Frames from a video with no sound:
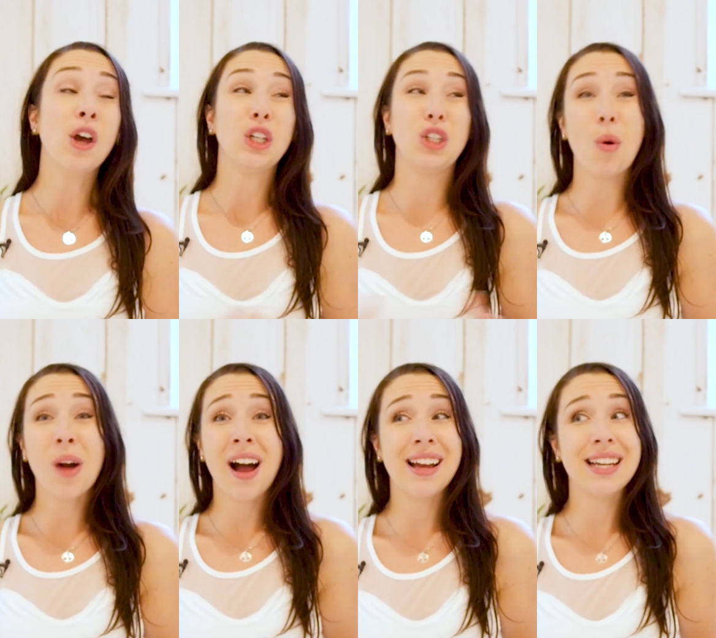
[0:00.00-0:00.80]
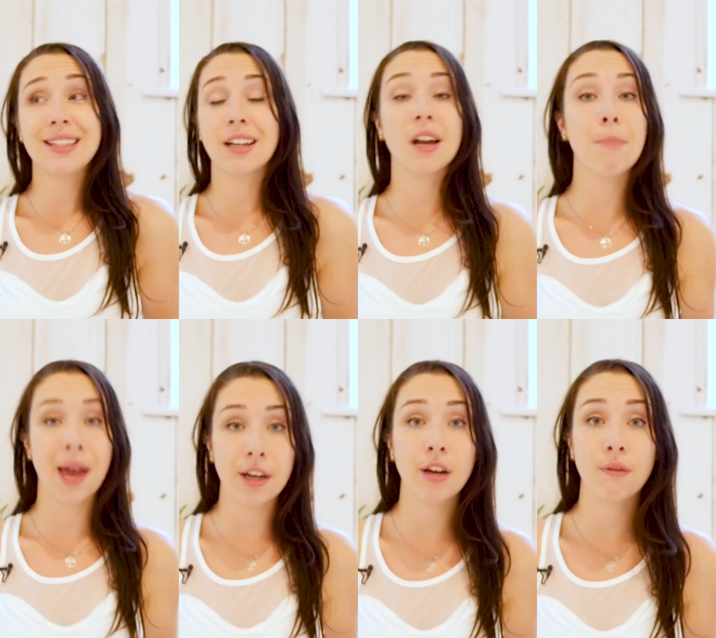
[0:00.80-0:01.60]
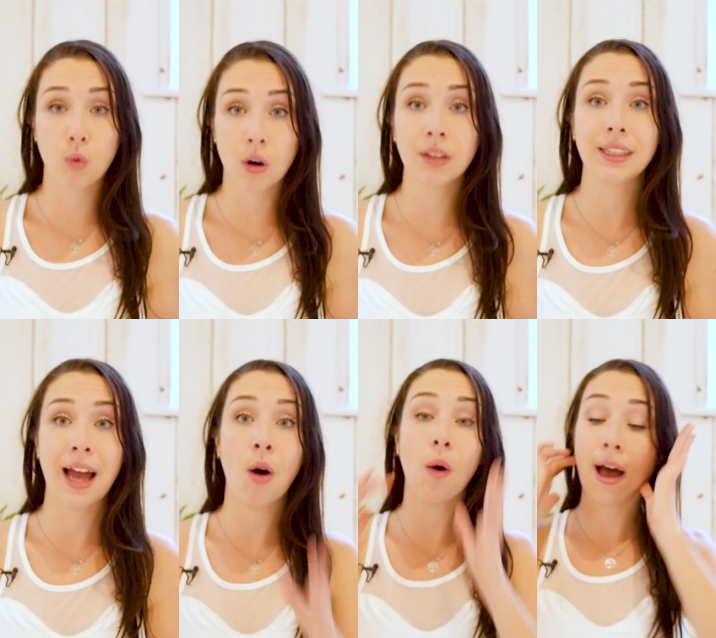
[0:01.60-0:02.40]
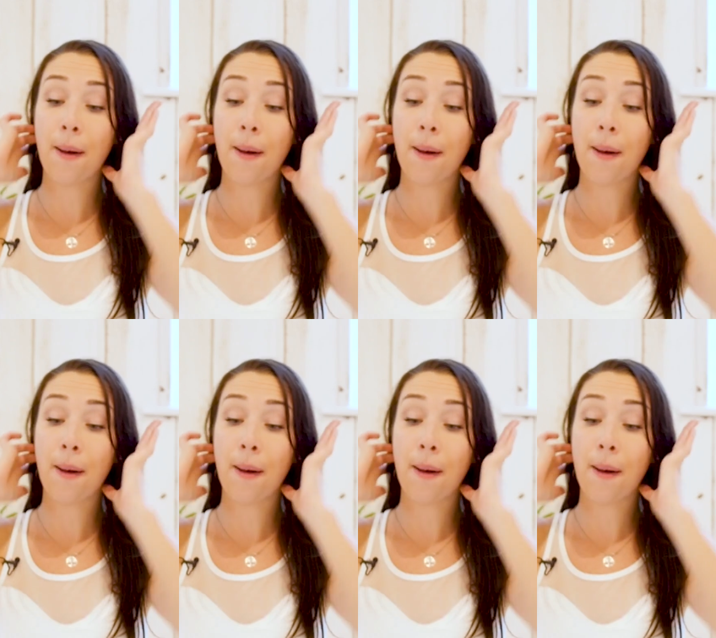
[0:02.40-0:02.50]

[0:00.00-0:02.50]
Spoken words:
Yoga is a competitive world now.